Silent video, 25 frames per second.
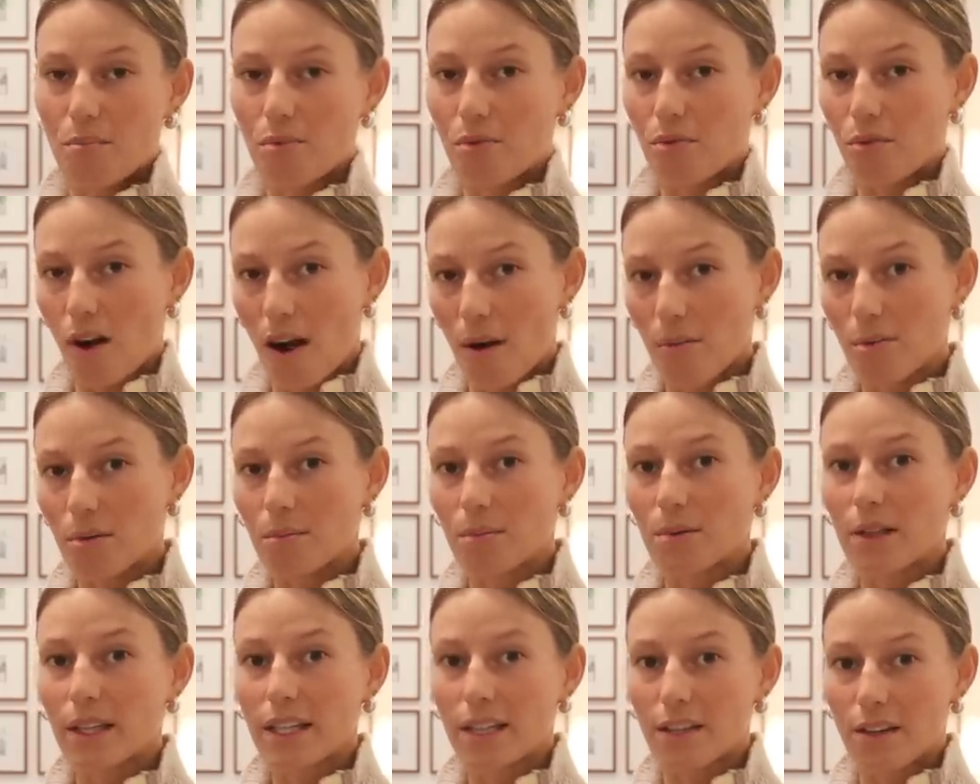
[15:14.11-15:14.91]

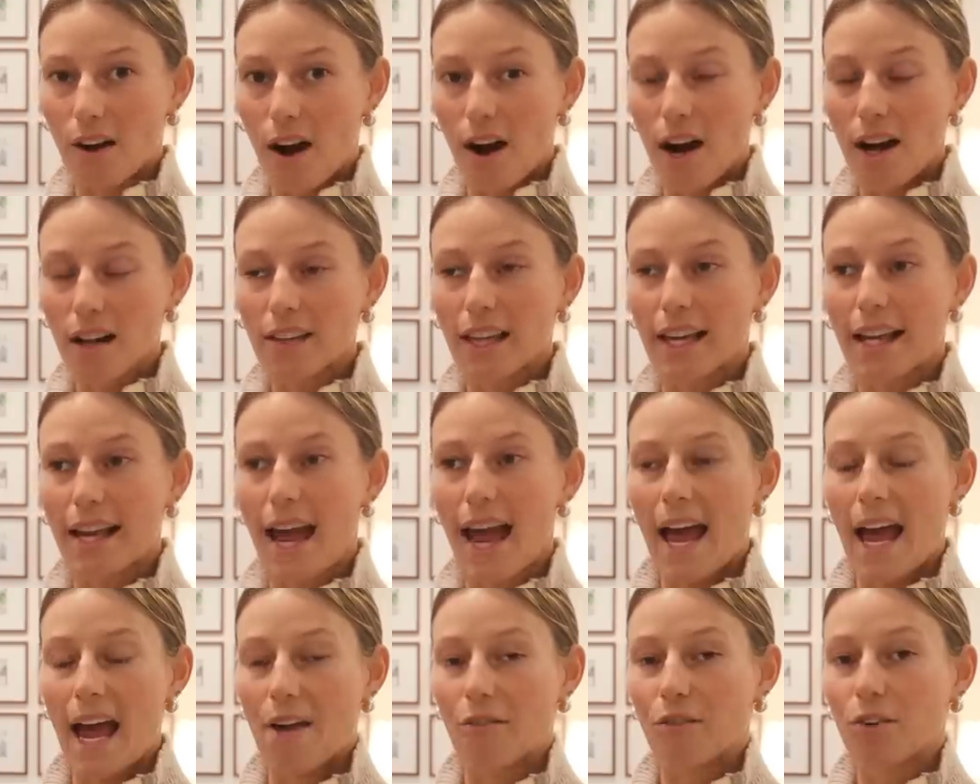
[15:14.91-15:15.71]
Probably not. Like
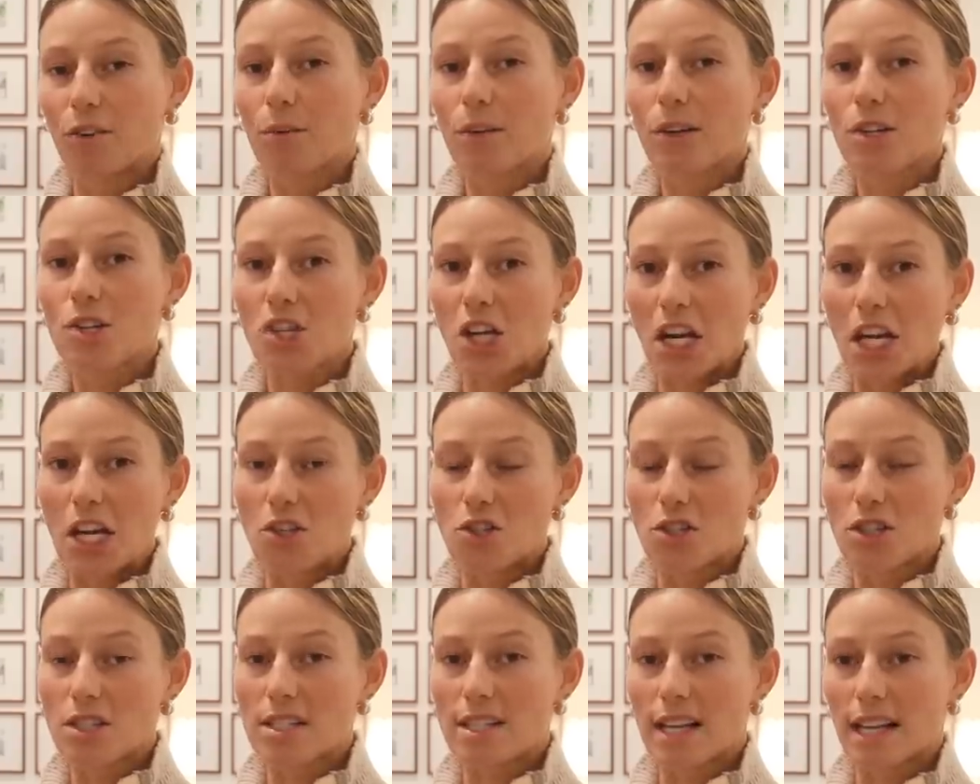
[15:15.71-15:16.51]
everyone
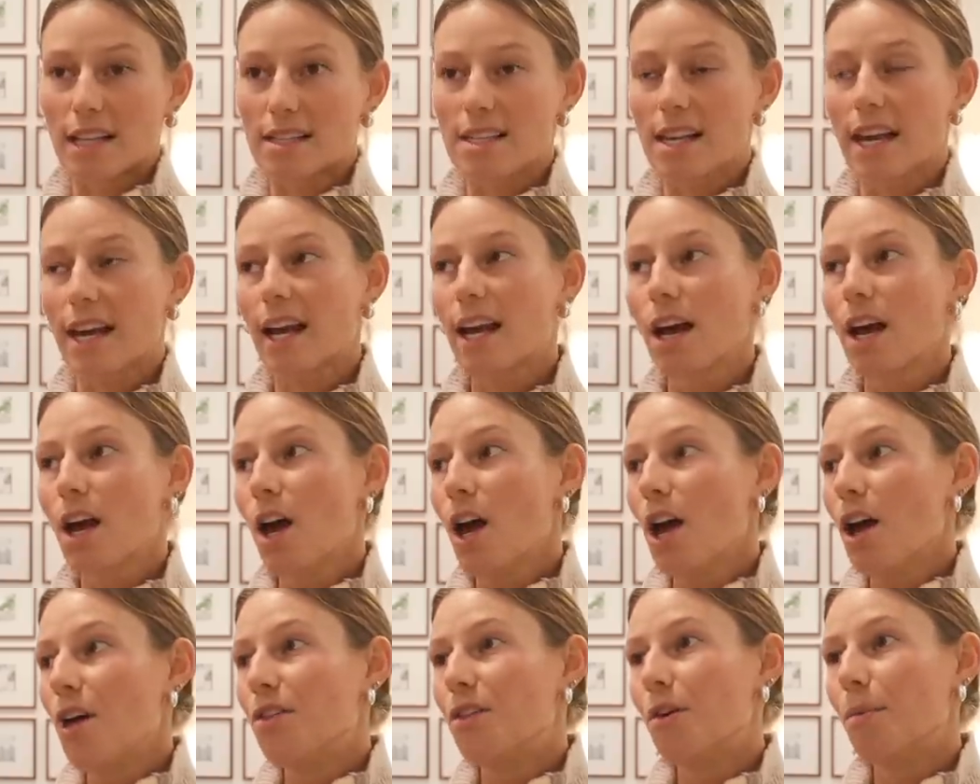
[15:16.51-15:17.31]
changes. That's like
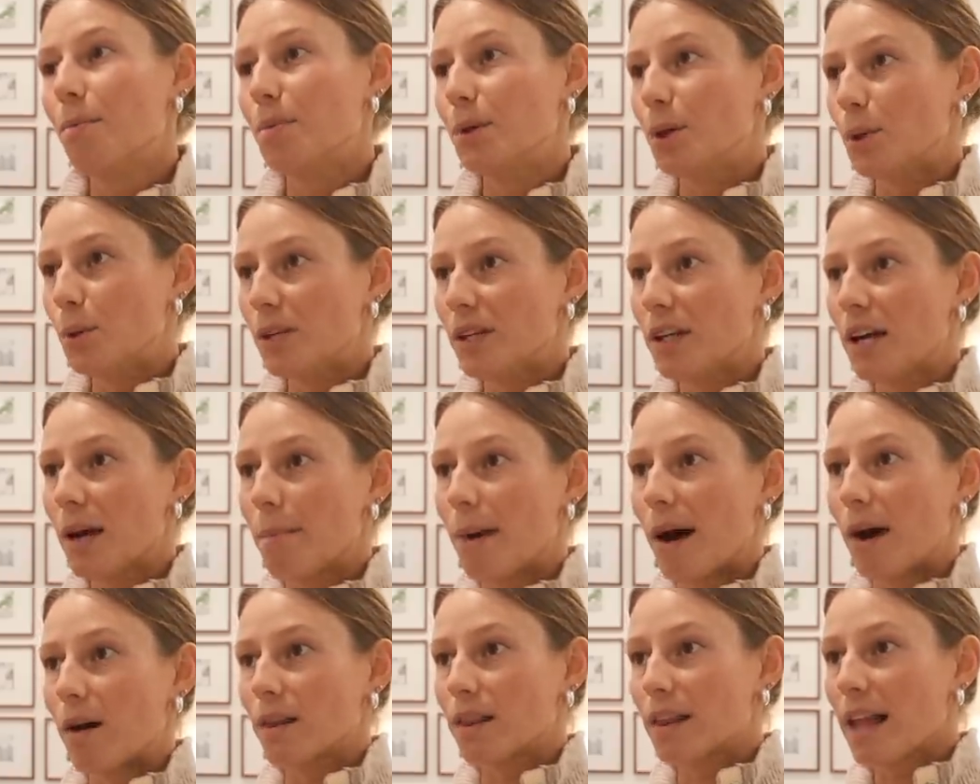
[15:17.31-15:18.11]
the beauty
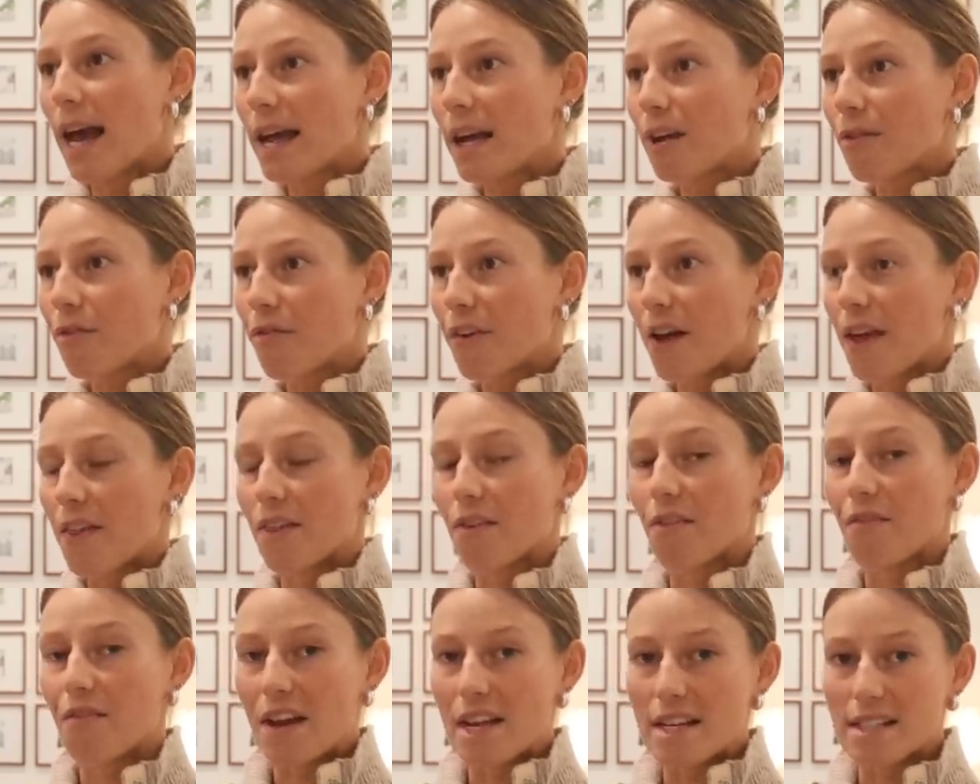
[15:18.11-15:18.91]
about life and
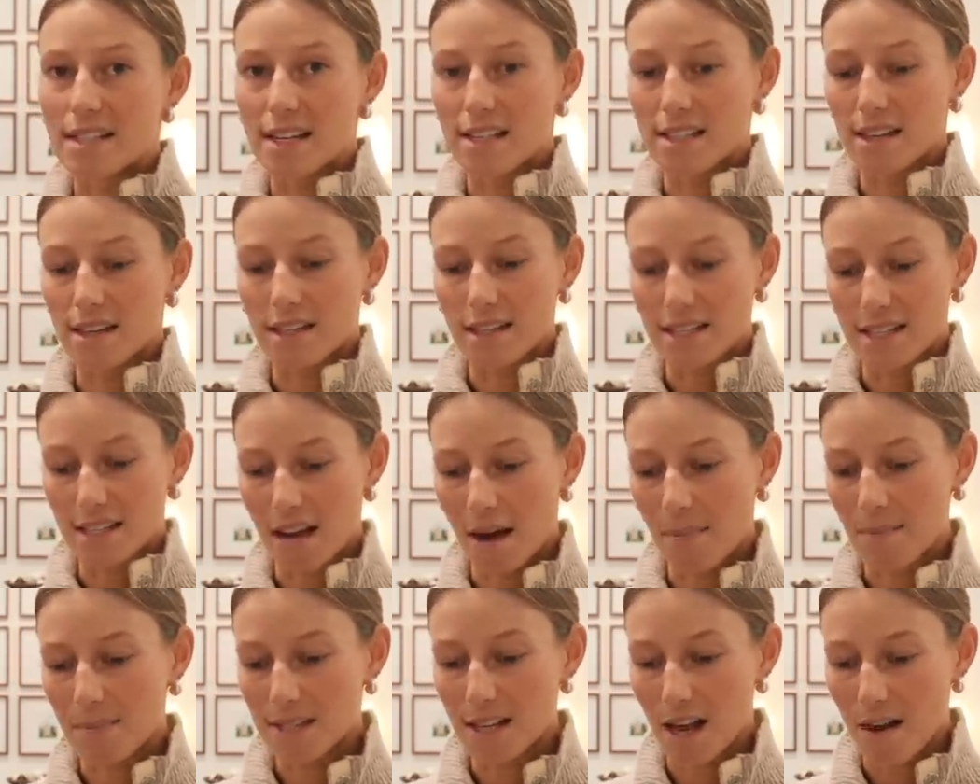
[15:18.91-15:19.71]
the phases and the
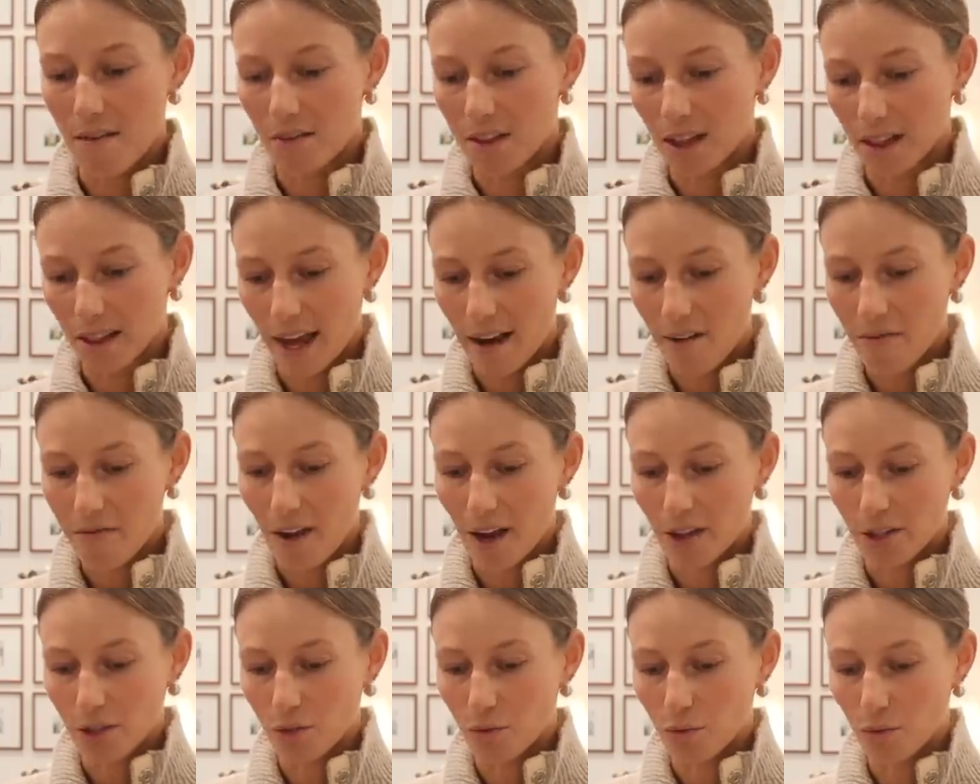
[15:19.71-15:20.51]
steps of the life
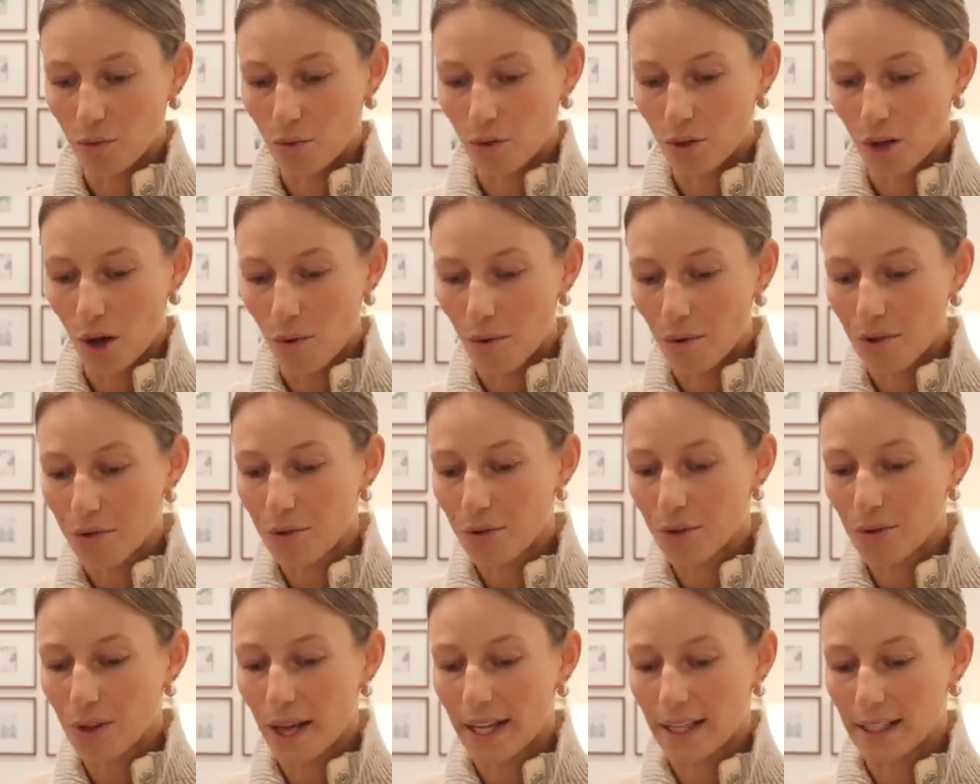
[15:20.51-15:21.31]
that you go
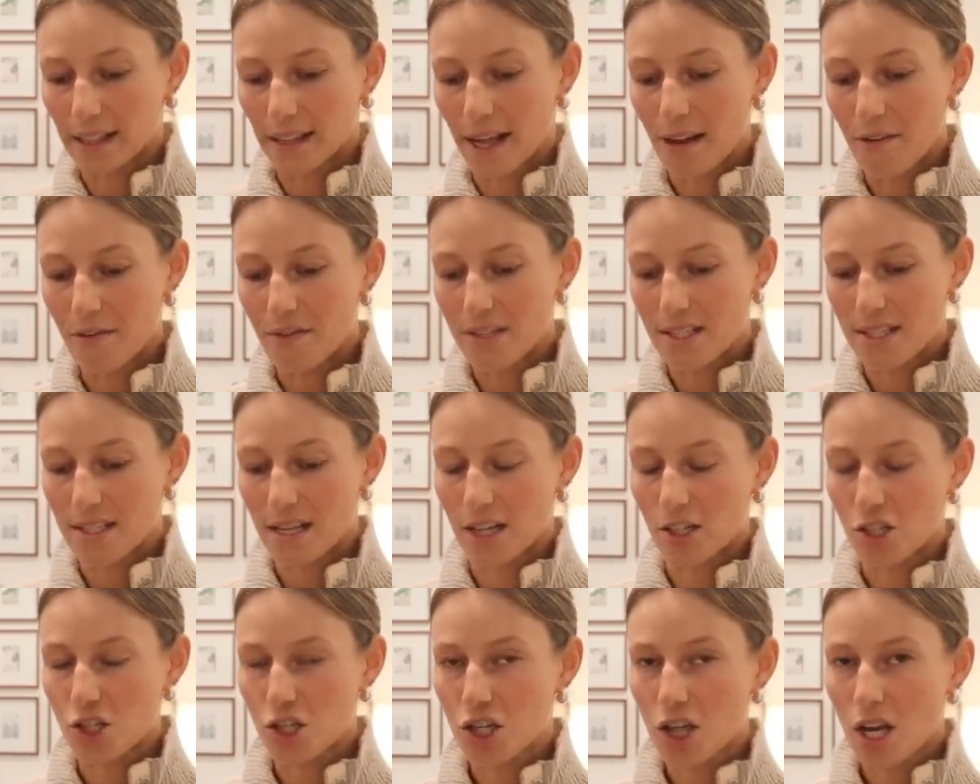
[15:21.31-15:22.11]
through. Like life is
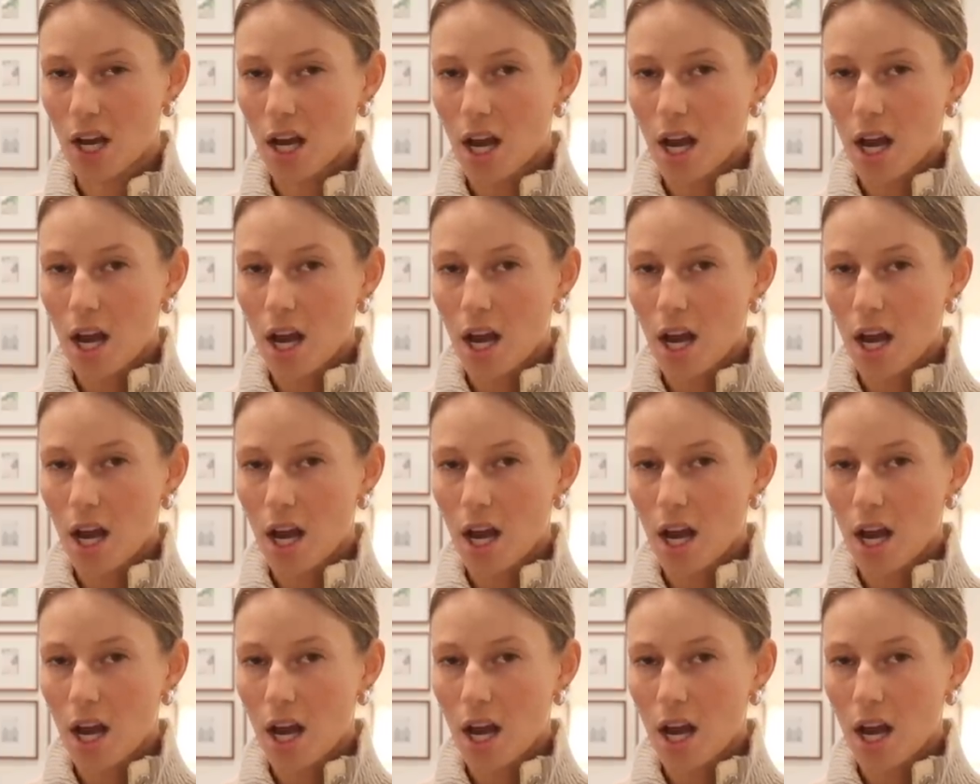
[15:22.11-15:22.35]
such